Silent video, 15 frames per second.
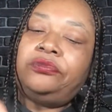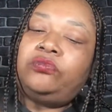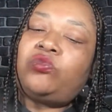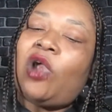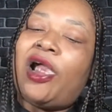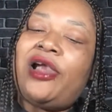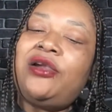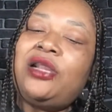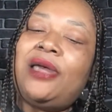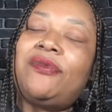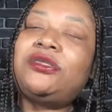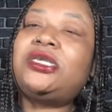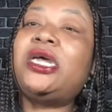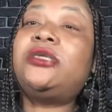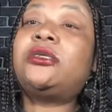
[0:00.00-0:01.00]
I ain't never
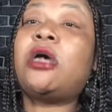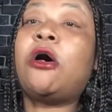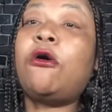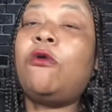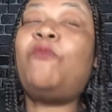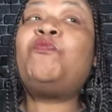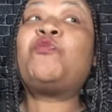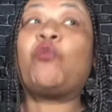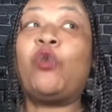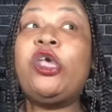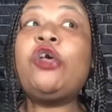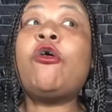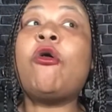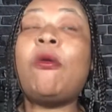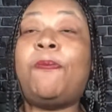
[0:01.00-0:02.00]
taste a whole. We
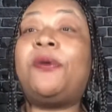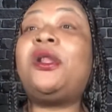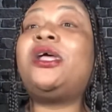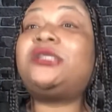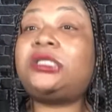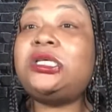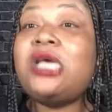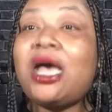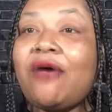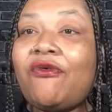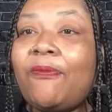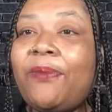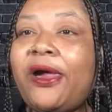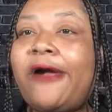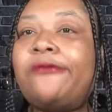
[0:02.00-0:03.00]
caught plenty of them,
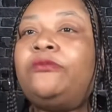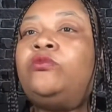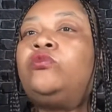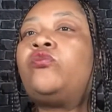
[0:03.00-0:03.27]
but